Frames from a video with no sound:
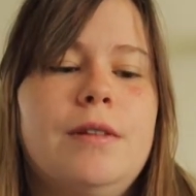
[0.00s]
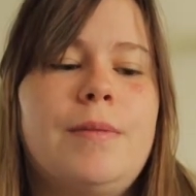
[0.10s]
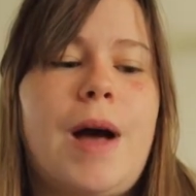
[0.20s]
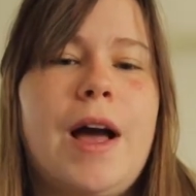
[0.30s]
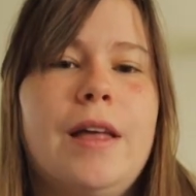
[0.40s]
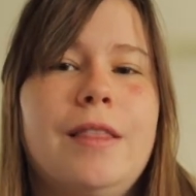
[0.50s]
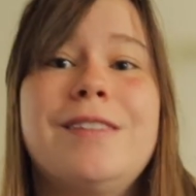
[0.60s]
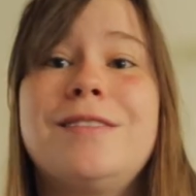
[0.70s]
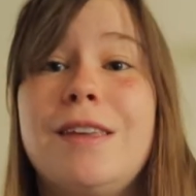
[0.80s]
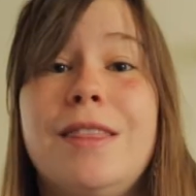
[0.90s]
by
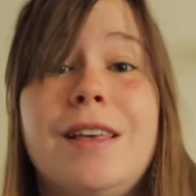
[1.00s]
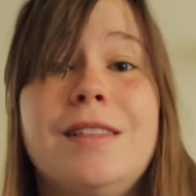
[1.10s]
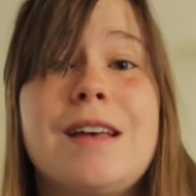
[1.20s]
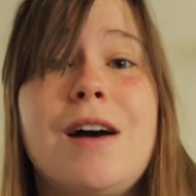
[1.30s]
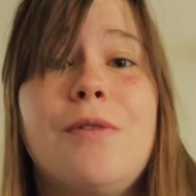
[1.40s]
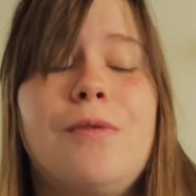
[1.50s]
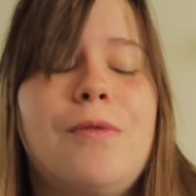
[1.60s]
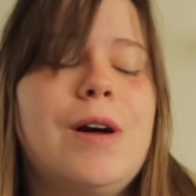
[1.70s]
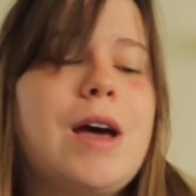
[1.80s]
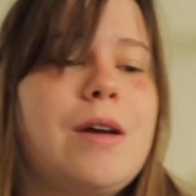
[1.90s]
listing things out,
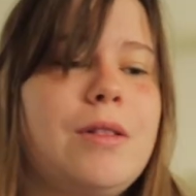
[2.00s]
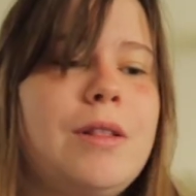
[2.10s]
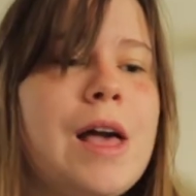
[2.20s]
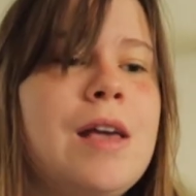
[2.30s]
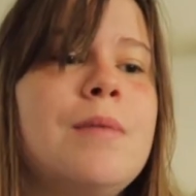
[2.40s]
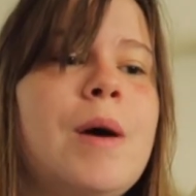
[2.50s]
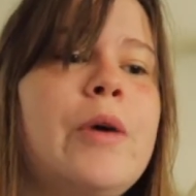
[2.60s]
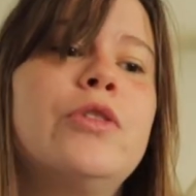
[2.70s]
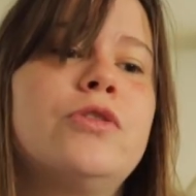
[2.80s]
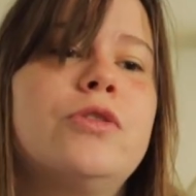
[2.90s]
what I like
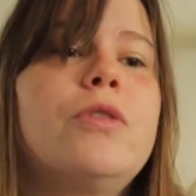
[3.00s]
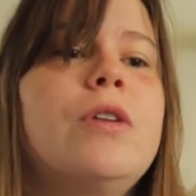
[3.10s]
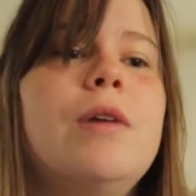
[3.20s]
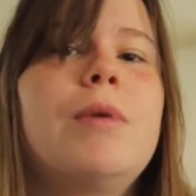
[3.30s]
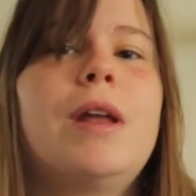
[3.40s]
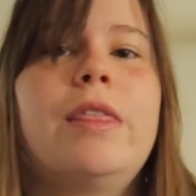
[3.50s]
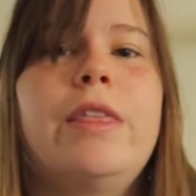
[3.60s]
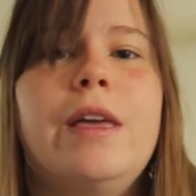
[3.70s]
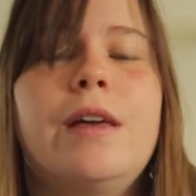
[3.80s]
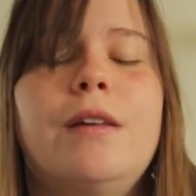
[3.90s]
about the story, what I
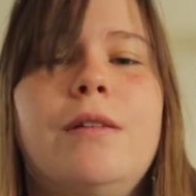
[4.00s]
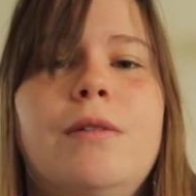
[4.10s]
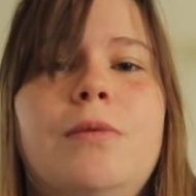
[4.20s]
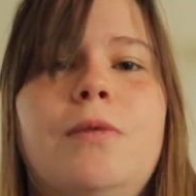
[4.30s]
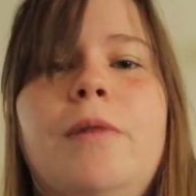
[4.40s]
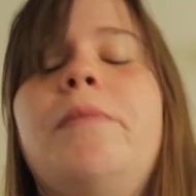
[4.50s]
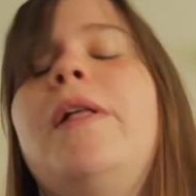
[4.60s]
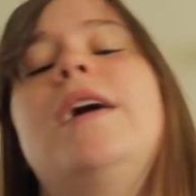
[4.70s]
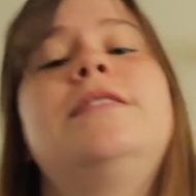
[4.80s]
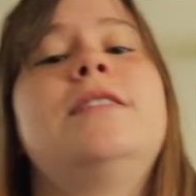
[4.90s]
think
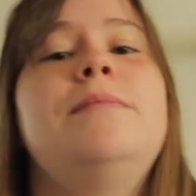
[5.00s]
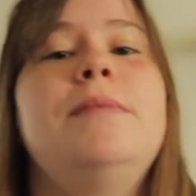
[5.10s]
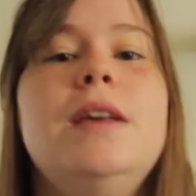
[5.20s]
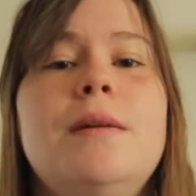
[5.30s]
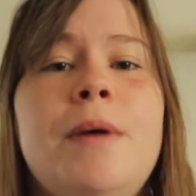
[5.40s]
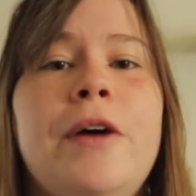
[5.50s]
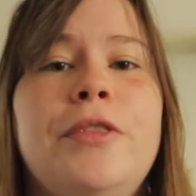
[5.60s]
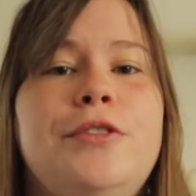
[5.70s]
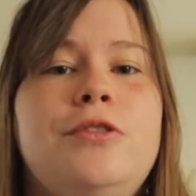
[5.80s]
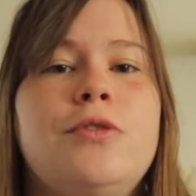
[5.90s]
applies to me about
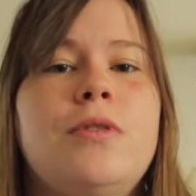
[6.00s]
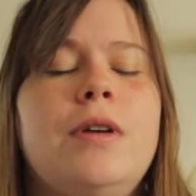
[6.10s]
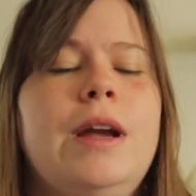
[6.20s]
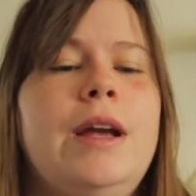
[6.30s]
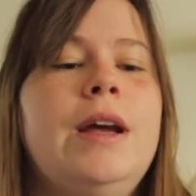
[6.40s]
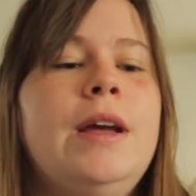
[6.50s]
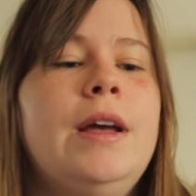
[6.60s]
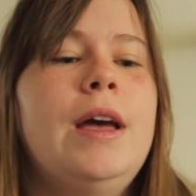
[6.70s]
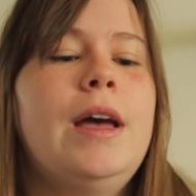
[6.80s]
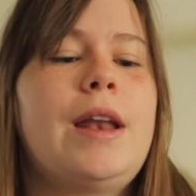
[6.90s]
the story,
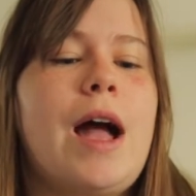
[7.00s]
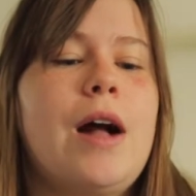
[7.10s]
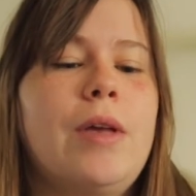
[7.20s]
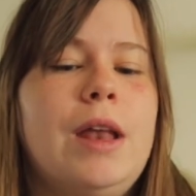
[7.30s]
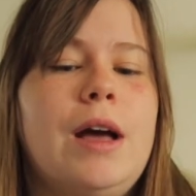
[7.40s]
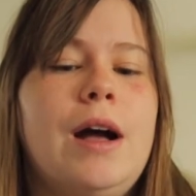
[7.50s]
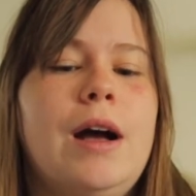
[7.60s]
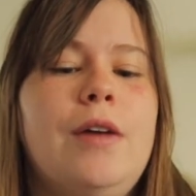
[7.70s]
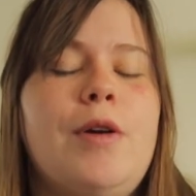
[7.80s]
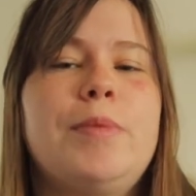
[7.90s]
and how can
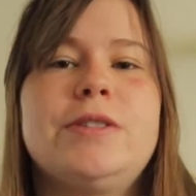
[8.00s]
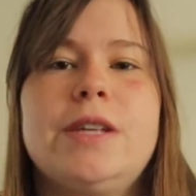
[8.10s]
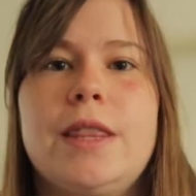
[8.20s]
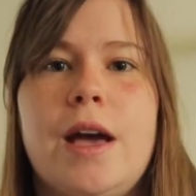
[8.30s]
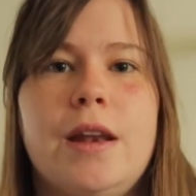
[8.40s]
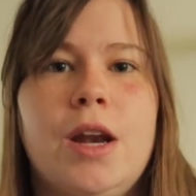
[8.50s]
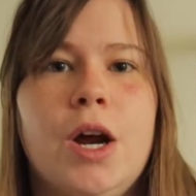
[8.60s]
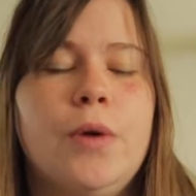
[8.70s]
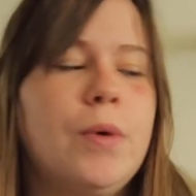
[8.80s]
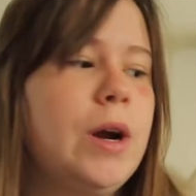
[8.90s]
I represent that in
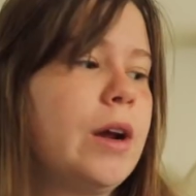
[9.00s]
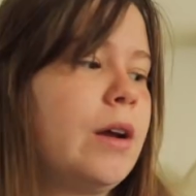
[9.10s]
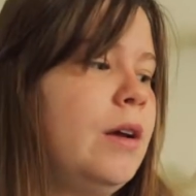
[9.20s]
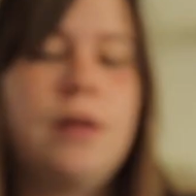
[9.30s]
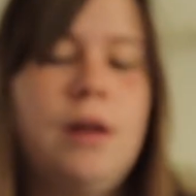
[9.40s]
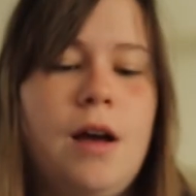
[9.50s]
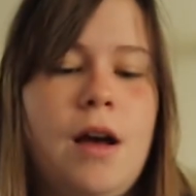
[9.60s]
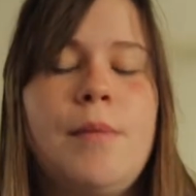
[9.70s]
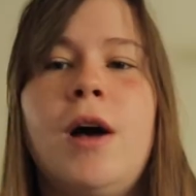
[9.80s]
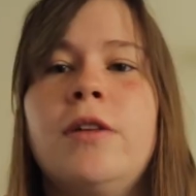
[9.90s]
artwork.
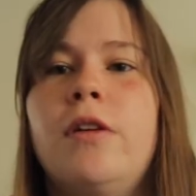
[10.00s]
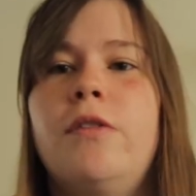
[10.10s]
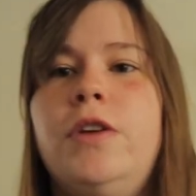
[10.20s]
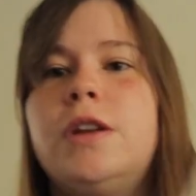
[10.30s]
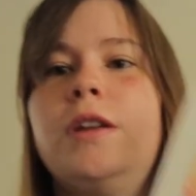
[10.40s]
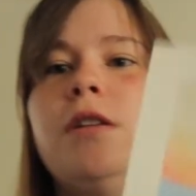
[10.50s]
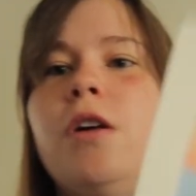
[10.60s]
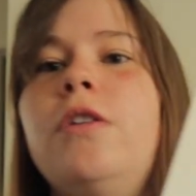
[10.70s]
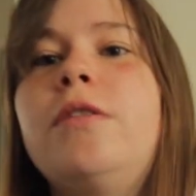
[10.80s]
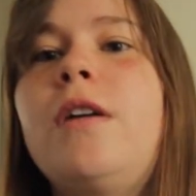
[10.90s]
Also, if you didn't notice,